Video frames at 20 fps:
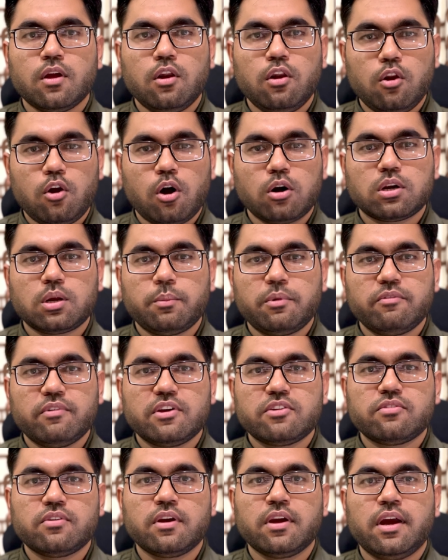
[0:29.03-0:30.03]
long-term
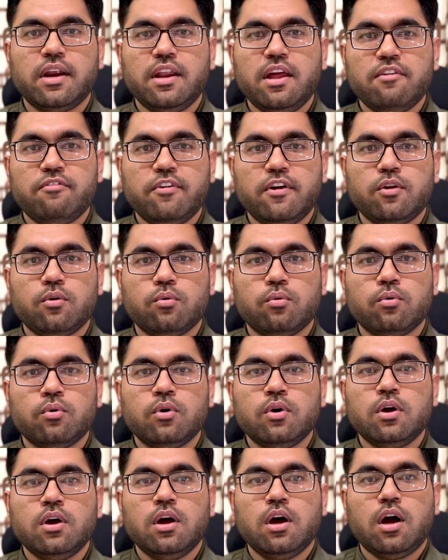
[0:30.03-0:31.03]
investing and FNO
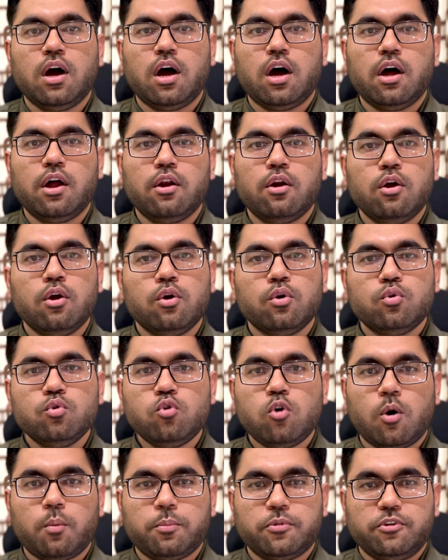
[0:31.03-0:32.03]
are two
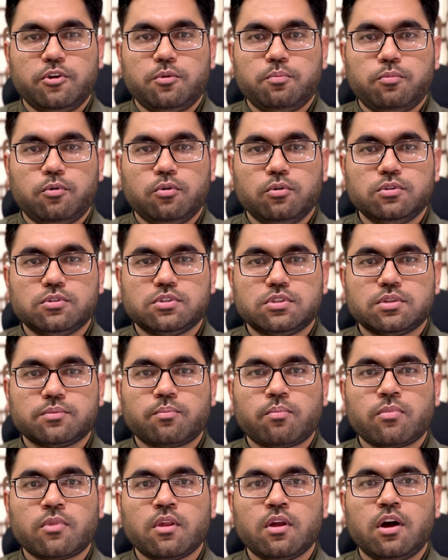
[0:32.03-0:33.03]
opposite poles.
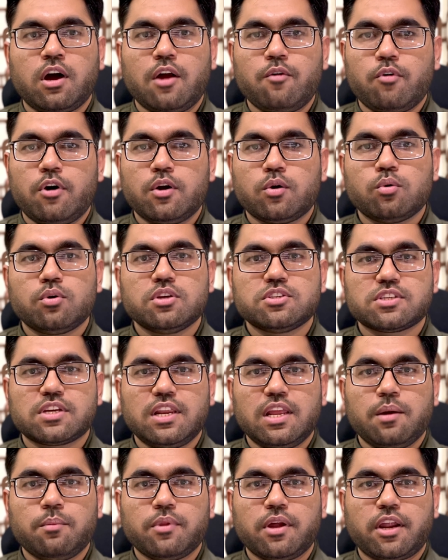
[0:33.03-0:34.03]
I want to
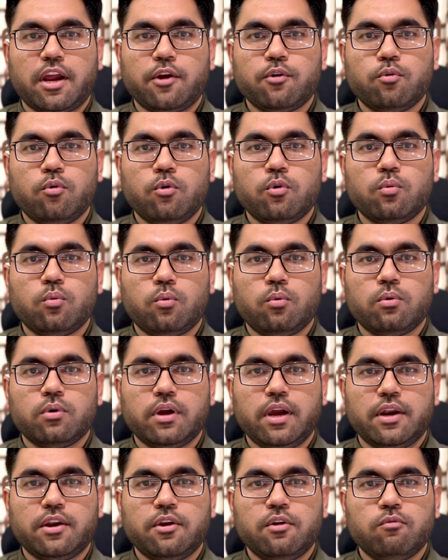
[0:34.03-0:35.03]
disclaim that I don't
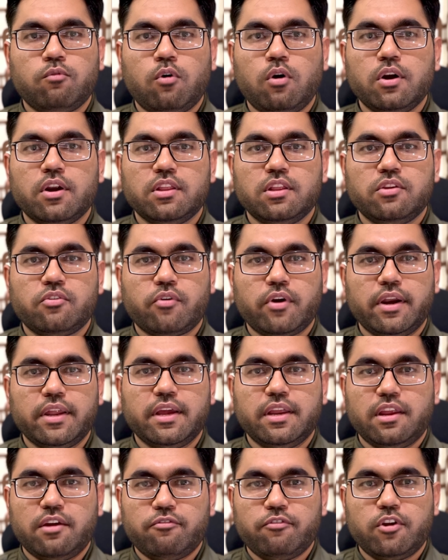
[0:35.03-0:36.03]
get involved in trading
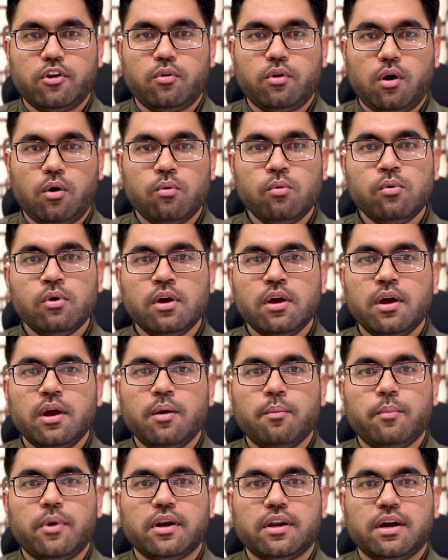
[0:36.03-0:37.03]
in FNO now,
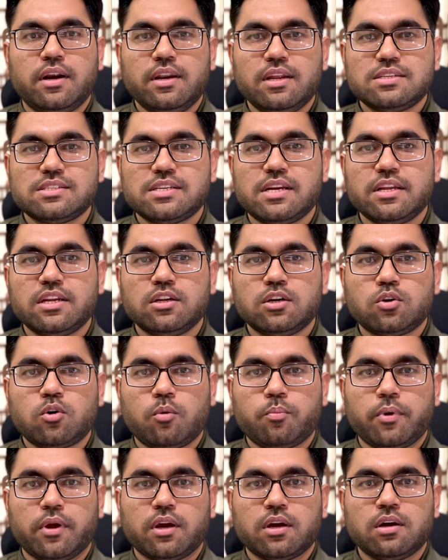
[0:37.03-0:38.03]
but understanding the
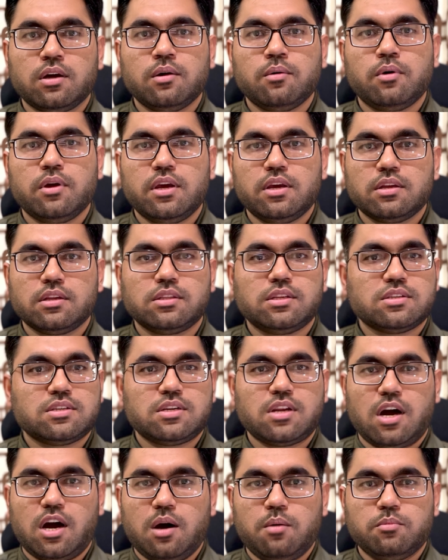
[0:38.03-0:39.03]
topic doesn't
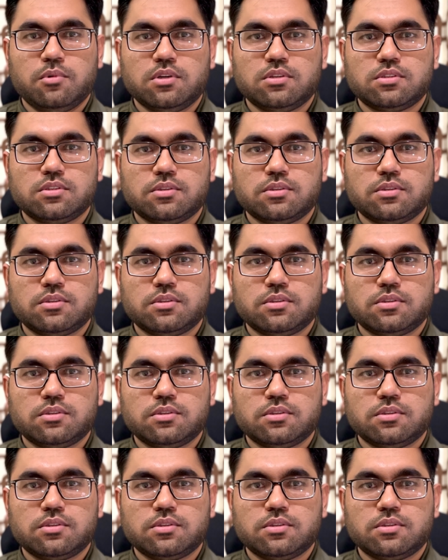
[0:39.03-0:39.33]
harm us.